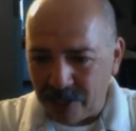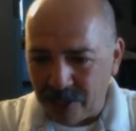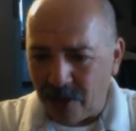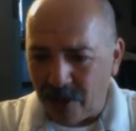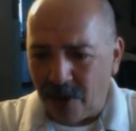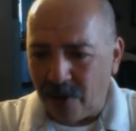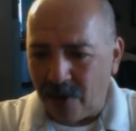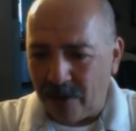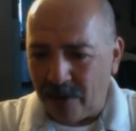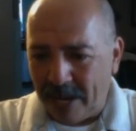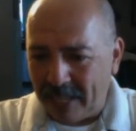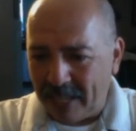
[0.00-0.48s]

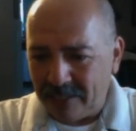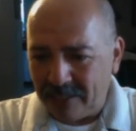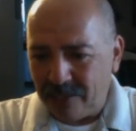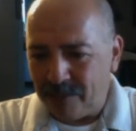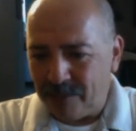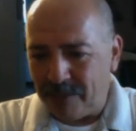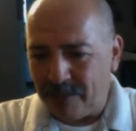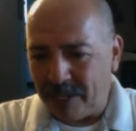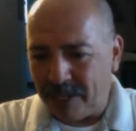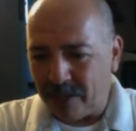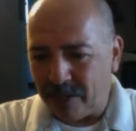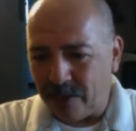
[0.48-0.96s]
Joe,
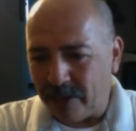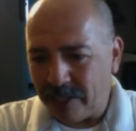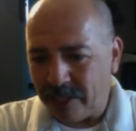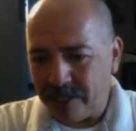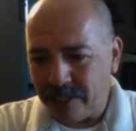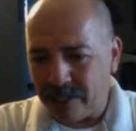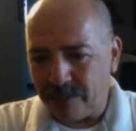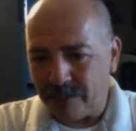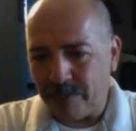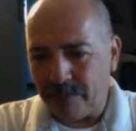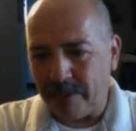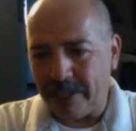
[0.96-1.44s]
answer my
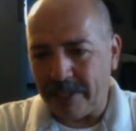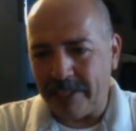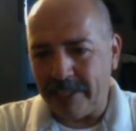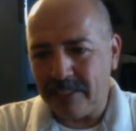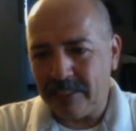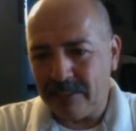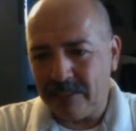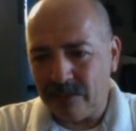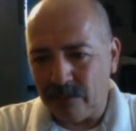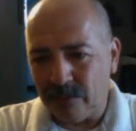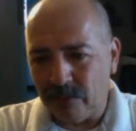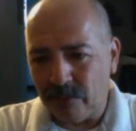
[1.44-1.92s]
question,
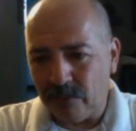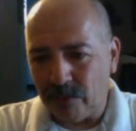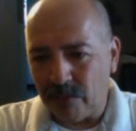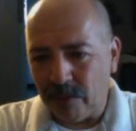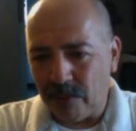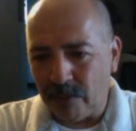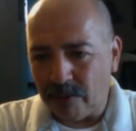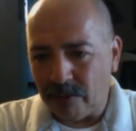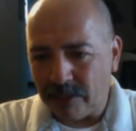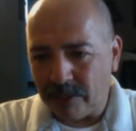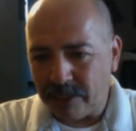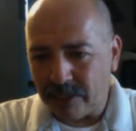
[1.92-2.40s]
please.
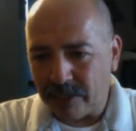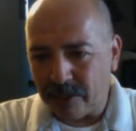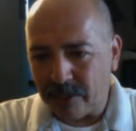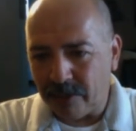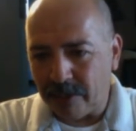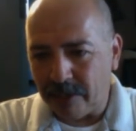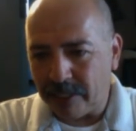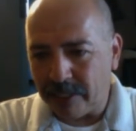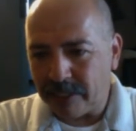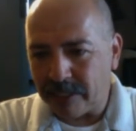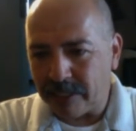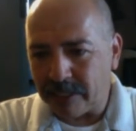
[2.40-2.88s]
What was
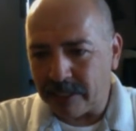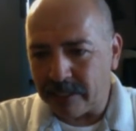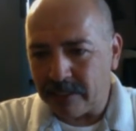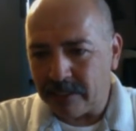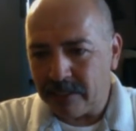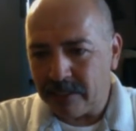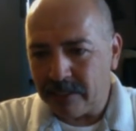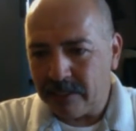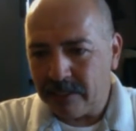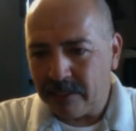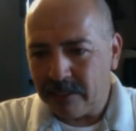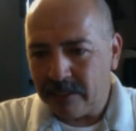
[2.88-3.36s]
your
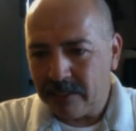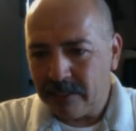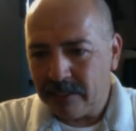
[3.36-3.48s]
question?